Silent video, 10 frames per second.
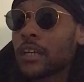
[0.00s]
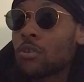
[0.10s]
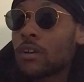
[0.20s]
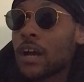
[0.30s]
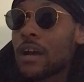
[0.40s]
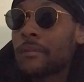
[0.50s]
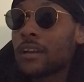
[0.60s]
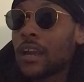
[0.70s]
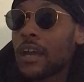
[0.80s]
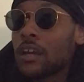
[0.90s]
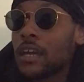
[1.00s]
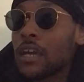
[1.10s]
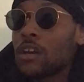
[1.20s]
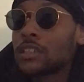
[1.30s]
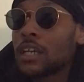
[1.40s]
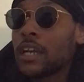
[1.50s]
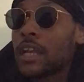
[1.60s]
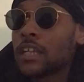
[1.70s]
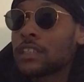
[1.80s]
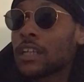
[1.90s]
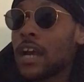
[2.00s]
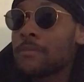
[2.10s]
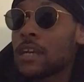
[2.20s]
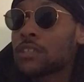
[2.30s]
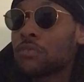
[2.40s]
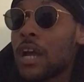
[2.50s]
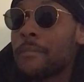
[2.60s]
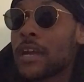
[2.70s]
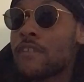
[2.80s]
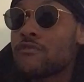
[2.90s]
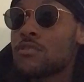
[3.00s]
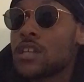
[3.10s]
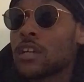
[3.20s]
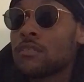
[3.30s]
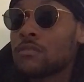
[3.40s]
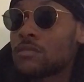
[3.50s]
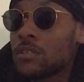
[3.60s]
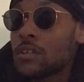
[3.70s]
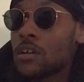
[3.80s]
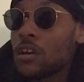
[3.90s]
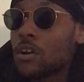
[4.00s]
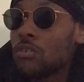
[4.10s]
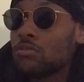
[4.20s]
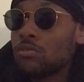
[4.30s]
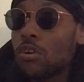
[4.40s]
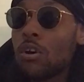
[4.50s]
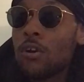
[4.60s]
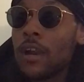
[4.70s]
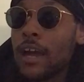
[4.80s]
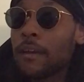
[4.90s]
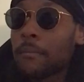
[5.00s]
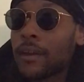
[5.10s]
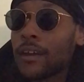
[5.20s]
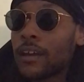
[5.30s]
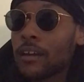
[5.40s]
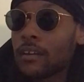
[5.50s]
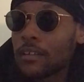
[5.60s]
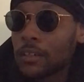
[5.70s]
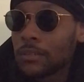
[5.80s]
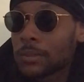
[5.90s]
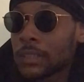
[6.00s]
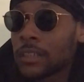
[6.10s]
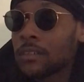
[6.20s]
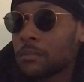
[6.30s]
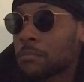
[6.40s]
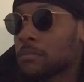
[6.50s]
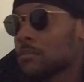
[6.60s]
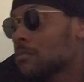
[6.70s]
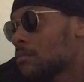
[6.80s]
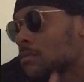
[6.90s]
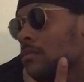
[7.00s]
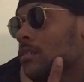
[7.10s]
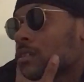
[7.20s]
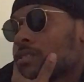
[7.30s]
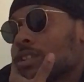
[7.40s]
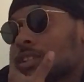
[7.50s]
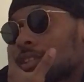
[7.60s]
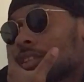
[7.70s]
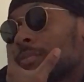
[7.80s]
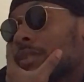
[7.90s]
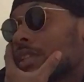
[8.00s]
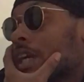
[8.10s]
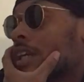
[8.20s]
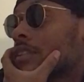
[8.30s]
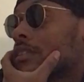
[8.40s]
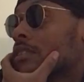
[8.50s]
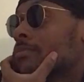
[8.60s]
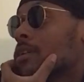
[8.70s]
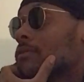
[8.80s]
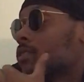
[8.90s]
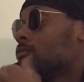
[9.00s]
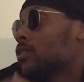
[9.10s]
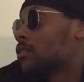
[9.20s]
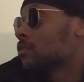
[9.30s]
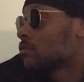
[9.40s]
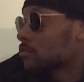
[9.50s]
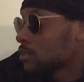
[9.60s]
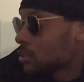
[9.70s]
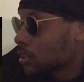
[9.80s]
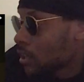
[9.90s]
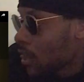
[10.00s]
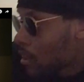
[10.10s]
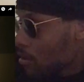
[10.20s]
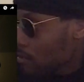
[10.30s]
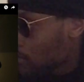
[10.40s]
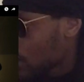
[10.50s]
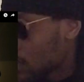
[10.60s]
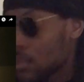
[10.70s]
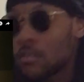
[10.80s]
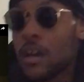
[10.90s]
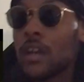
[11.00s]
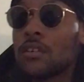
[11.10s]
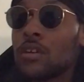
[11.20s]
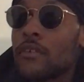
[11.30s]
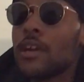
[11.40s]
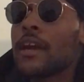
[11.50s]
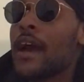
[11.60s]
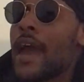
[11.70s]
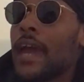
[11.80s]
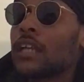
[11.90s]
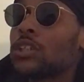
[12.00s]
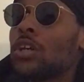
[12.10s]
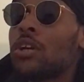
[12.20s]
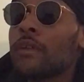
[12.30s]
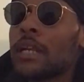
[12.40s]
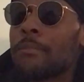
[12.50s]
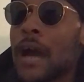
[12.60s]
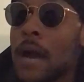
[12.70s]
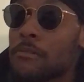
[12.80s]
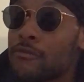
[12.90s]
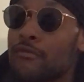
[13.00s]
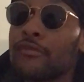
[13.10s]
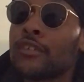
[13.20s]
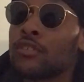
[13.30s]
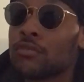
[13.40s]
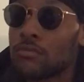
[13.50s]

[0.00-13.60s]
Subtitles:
Go comment, like. He ain't gonna tell you that shit. That's what I'm here for, nigga. Go do all that, man. You know what I'm saying? Because there's too much haters in this motherfucking world. Shit. Fucking haters. You ain't got haters, you ain't really popping for real.